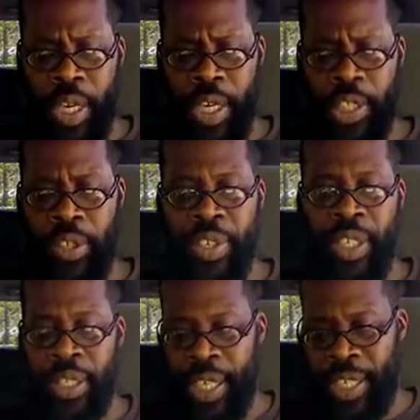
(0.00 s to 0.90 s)
enter,
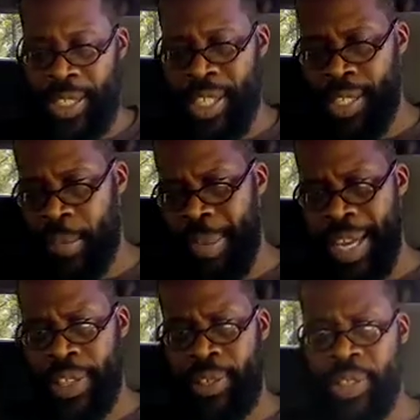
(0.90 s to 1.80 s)
like it says in
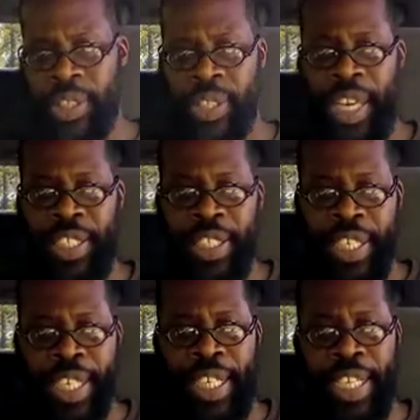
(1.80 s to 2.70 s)
Matthews, enter
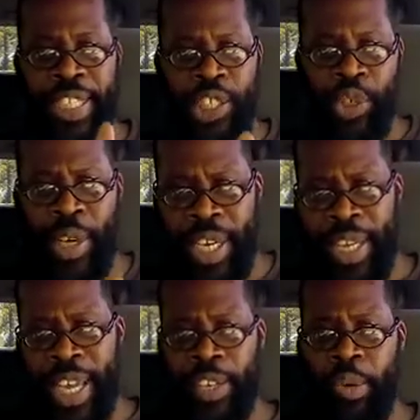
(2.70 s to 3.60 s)
ye in at the
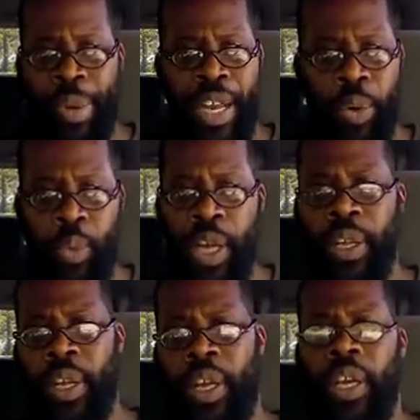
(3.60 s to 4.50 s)
straight gate. No matter
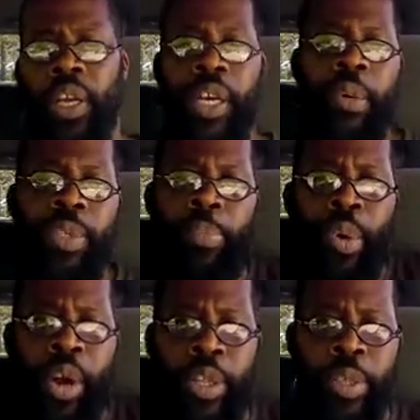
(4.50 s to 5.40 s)
what comes
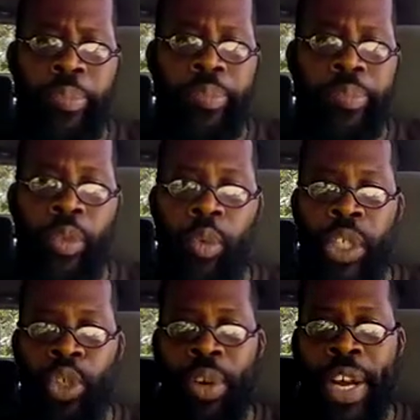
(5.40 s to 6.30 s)
upon them,
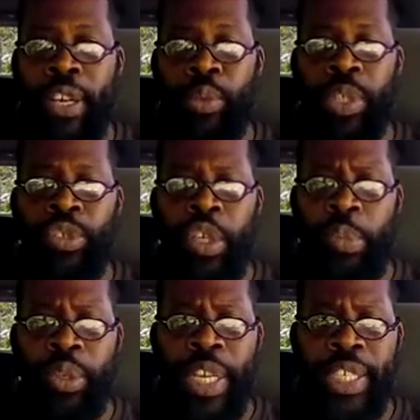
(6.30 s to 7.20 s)
what trials, what
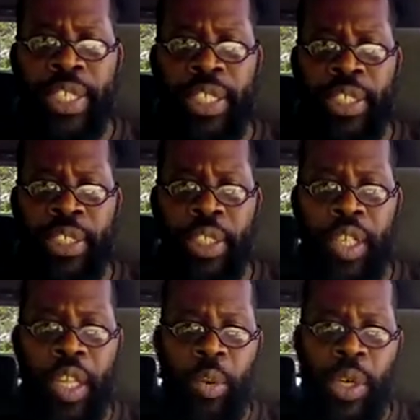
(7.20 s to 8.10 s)
tribulations,
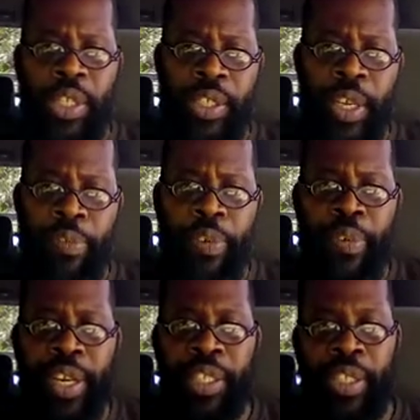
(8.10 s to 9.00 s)
what
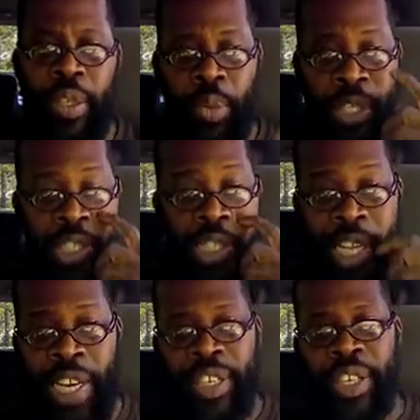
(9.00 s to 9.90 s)
sufferings, what
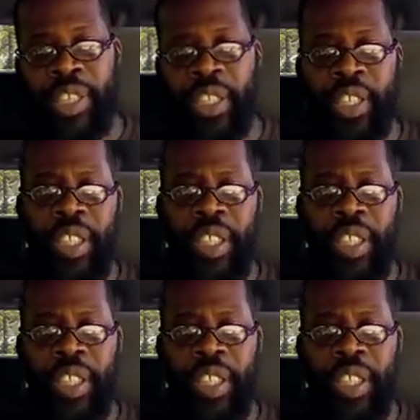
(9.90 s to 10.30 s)
slanders,